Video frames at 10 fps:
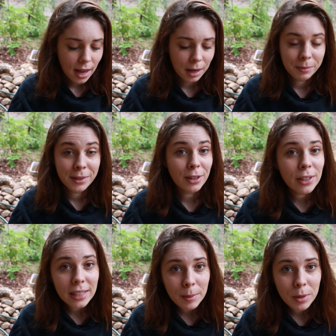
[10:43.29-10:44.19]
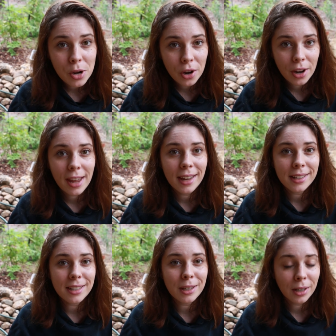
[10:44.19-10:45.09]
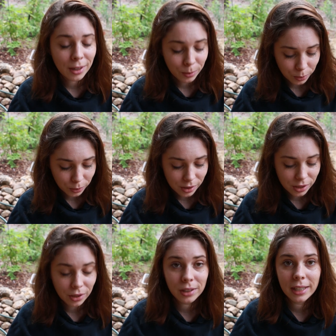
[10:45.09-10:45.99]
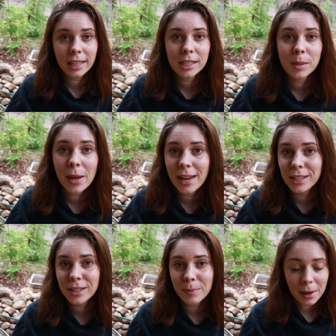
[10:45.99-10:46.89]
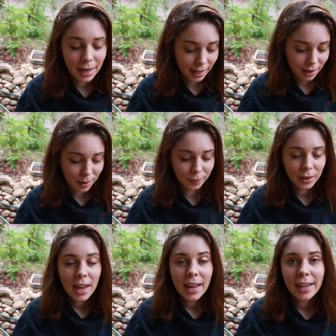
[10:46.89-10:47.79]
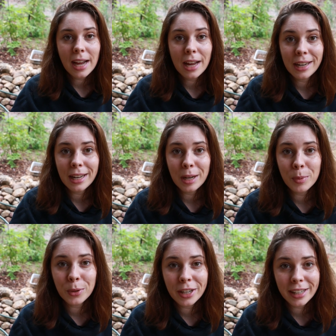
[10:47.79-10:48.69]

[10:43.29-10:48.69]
um, definitely let me know and I will slowly expand my um, gardening book